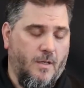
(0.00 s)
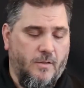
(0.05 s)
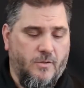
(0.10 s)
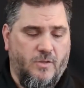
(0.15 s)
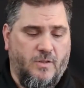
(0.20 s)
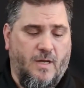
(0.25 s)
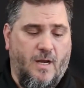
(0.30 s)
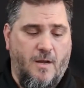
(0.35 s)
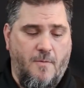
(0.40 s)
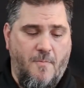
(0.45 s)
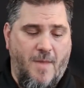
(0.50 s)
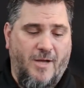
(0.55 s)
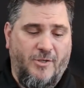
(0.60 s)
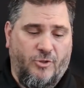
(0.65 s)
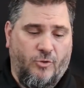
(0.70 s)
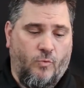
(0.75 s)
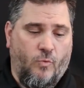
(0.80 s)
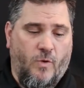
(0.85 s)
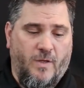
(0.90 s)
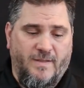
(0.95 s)
just kind of
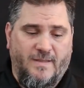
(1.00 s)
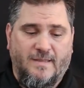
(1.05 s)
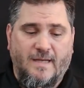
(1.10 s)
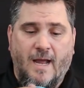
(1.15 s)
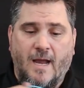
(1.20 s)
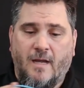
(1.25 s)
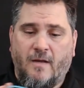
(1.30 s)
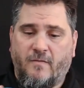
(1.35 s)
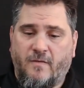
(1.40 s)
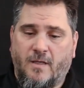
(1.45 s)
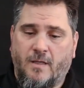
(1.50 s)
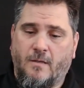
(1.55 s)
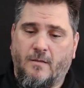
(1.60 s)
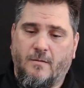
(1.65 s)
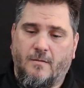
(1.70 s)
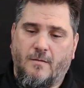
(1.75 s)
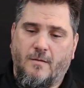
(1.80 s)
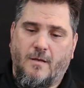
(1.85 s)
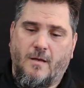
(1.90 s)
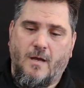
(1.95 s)
measure one side of
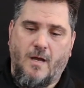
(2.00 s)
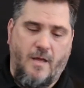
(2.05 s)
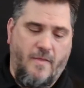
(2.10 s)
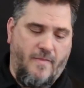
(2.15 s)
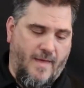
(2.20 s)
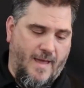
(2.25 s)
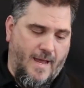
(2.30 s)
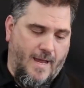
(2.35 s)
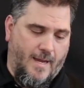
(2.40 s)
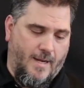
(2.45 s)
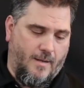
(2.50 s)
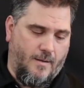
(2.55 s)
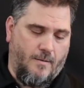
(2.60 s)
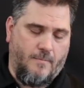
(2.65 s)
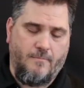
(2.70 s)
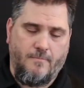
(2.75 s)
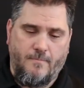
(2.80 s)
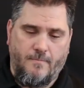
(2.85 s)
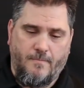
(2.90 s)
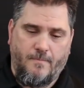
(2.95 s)
it, and
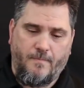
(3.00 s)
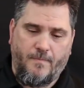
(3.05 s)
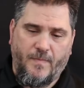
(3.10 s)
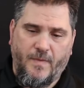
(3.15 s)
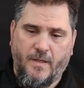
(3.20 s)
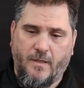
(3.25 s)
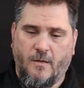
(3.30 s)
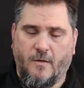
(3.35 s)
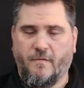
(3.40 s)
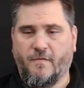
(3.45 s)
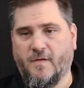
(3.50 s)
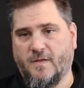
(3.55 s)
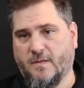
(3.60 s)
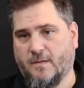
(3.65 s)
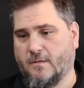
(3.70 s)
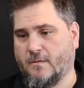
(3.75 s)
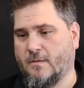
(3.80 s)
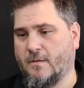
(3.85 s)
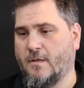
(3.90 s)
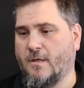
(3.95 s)
then
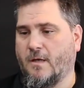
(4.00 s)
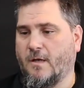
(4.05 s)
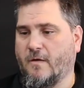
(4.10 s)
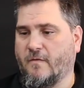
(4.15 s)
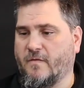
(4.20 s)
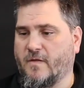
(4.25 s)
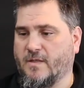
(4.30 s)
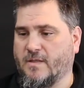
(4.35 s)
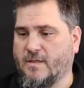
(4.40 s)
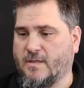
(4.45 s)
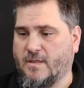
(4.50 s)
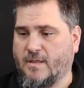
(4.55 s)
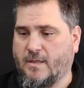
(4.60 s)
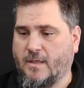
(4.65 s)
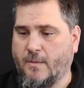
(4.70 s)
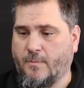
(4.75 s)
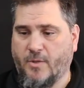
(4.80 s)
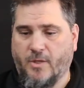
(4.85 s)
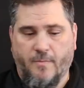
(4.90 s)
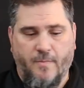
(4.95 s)
this is the
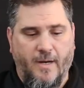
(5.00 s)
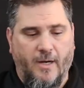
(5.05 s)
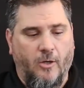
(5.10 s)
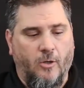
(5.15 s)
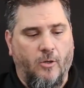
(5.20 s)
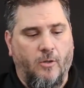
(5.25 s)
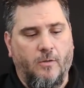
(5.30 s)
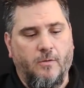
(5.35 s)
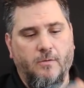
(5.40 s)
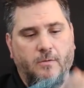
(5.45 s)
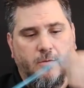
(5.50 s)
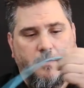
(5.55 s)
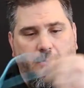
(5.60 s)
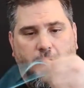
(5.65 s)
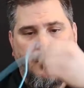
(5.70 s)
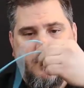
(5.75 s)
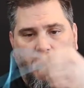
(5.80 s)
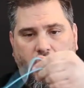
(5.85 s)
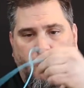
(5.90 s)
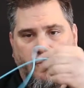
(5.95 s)
tip of the barrel,
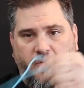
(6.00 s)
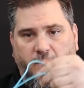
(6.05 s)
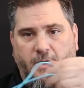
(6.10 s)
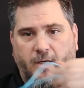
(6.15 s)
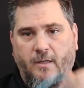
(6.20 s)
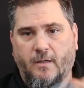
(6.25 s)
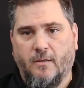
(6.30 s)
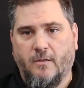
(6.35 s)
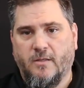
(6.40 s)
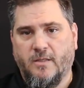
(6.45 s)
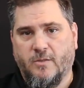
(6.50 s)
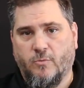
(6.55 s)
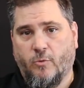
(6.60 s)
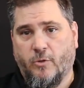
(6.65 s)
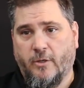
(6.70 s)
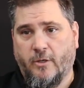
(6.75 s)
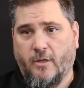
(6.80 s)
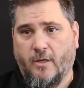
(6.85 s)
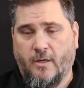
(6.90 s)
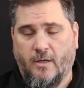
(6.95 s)
and over here is
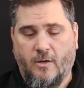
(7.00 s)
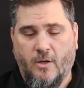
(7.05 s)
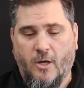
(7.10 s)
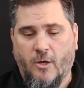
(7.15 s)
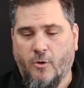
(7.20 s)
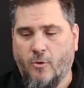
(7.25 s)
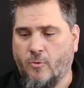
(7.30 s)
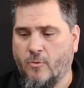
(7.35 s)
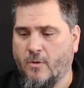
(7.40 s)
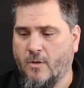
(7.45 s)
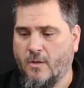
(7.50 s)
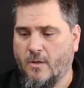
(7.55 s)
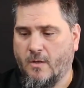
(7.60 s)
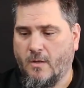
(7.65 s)
where you're gonna go.